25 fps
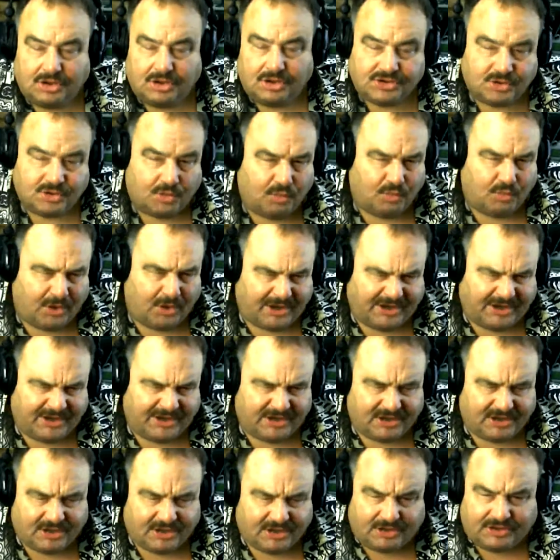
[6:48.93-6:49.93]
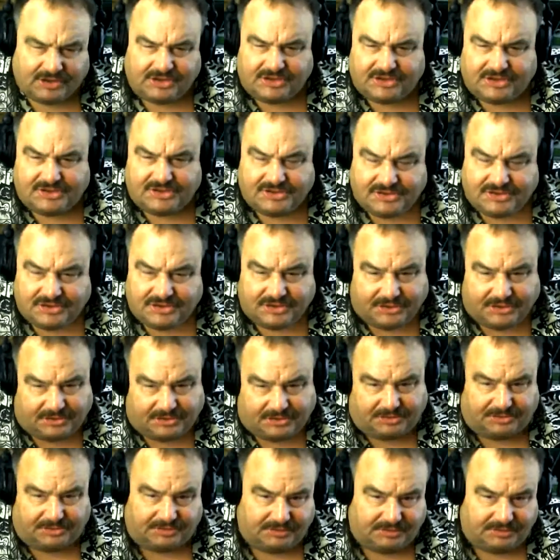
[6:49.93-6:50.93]
So what are you going to
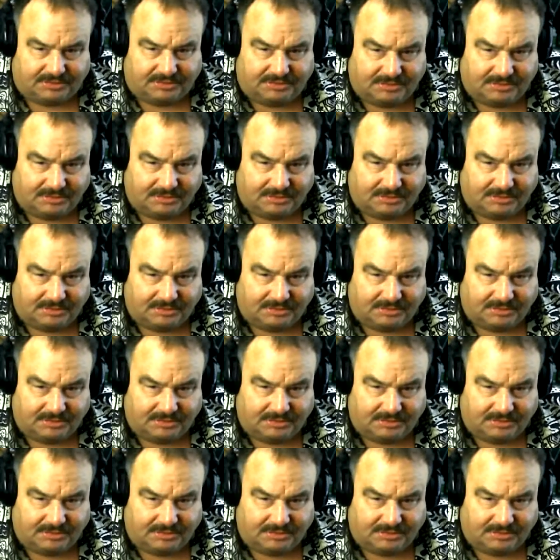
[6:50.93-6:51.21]
do